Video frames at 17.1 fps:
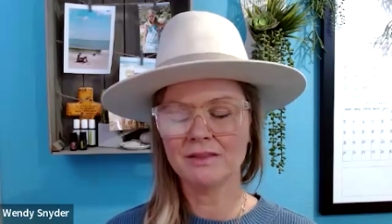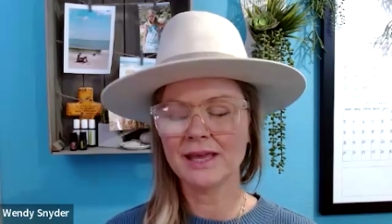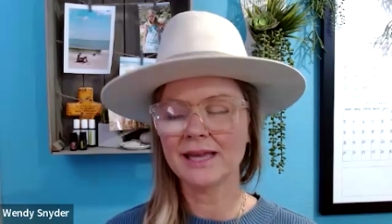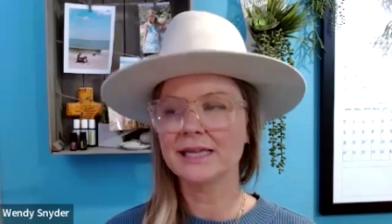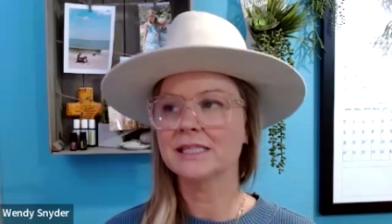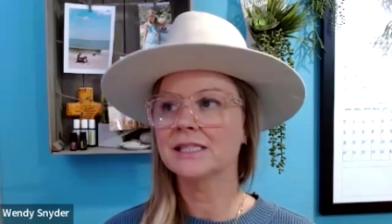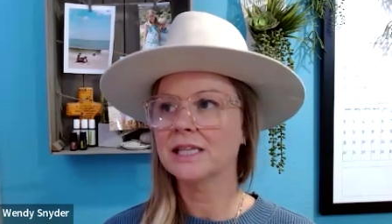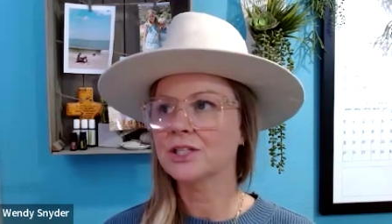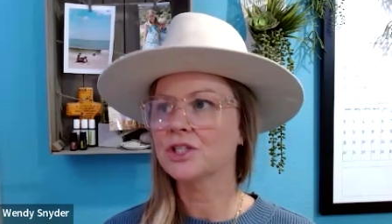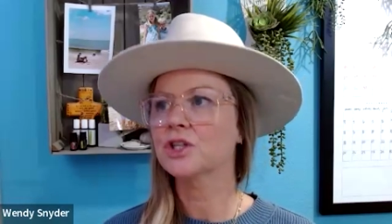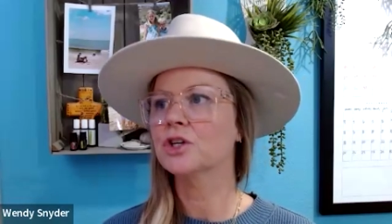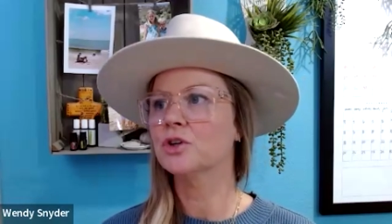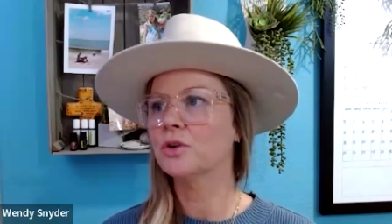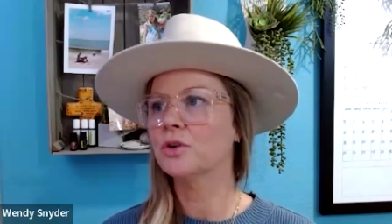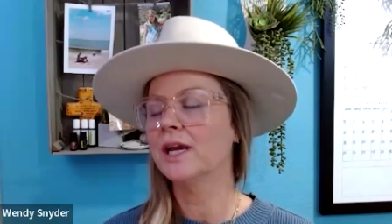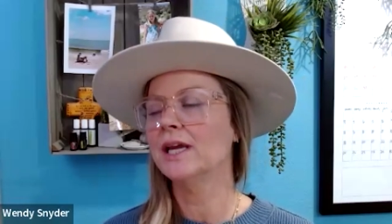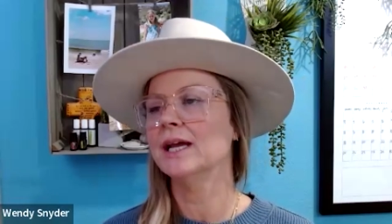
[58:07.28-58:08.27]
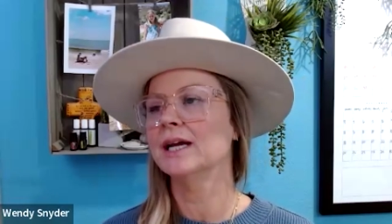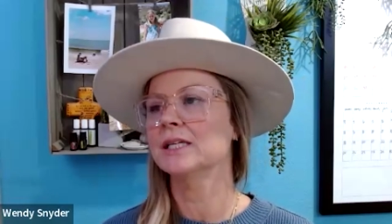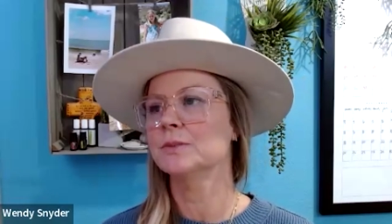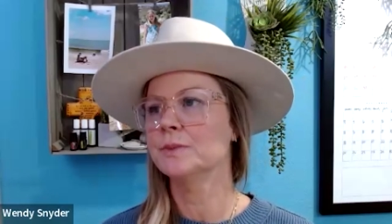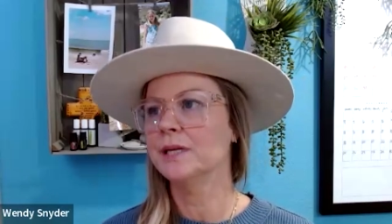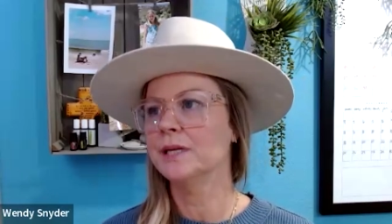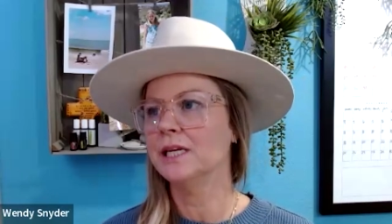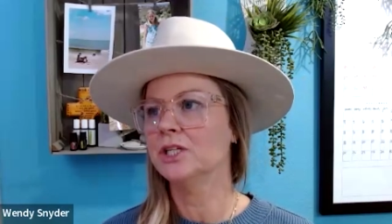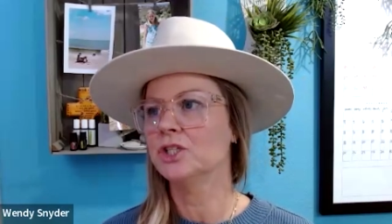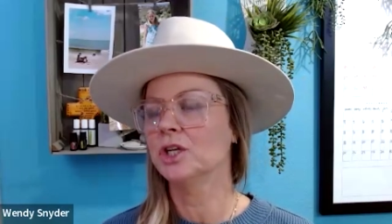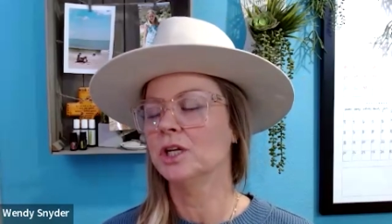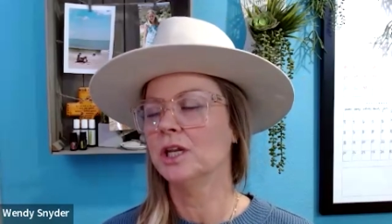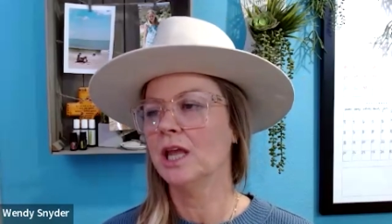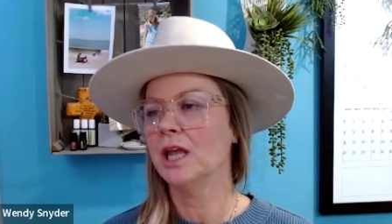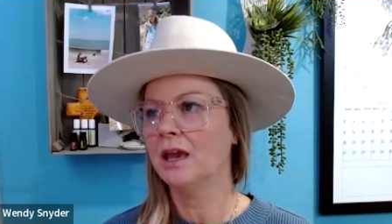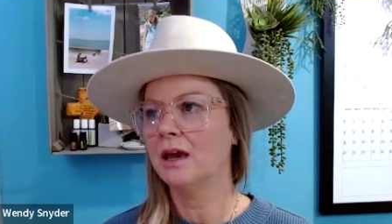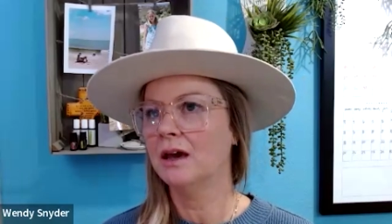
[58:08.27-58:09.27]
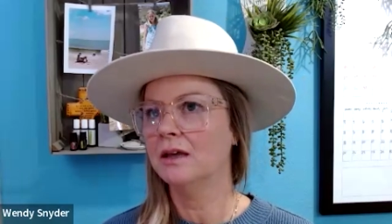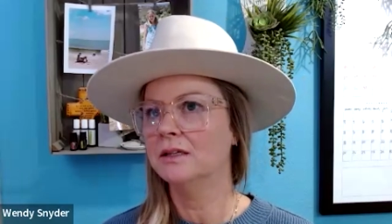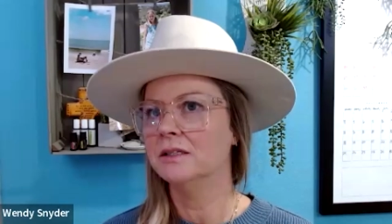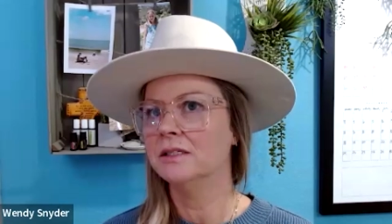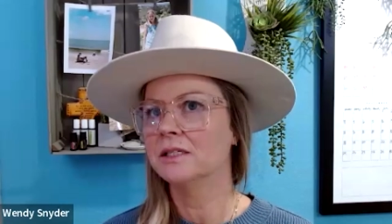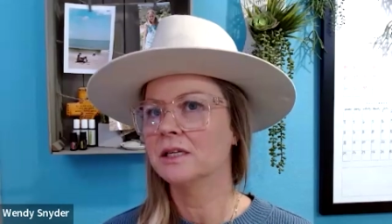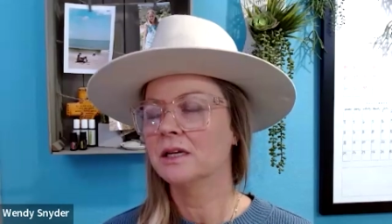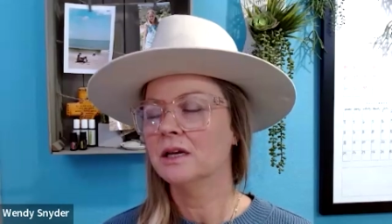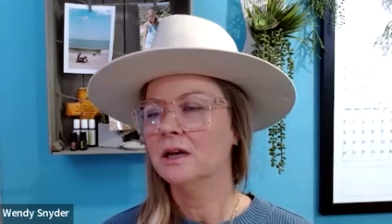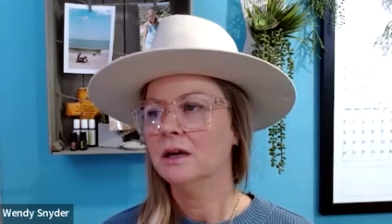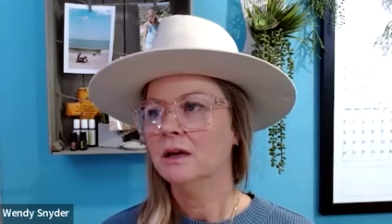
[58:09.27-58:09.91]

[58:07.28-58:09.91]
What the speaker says: that is such a great explanation and